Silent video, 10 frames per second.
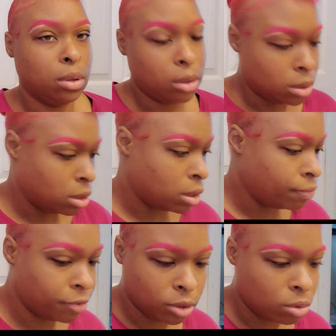And then
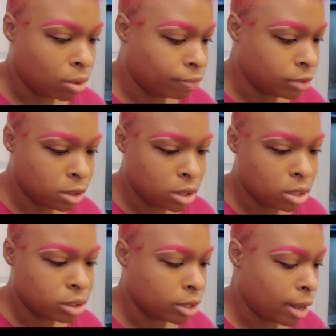I'm finna go over to the
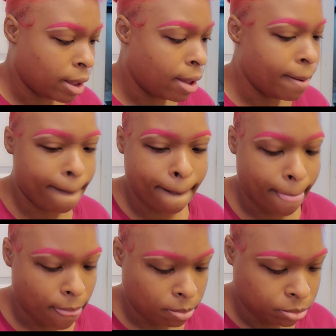other side.
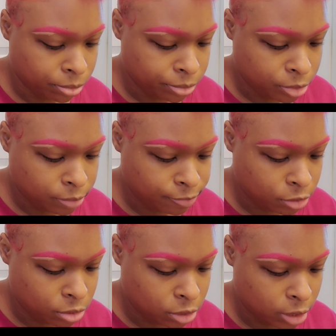And I'm
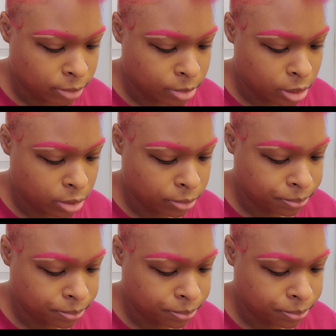gonna do the same thing.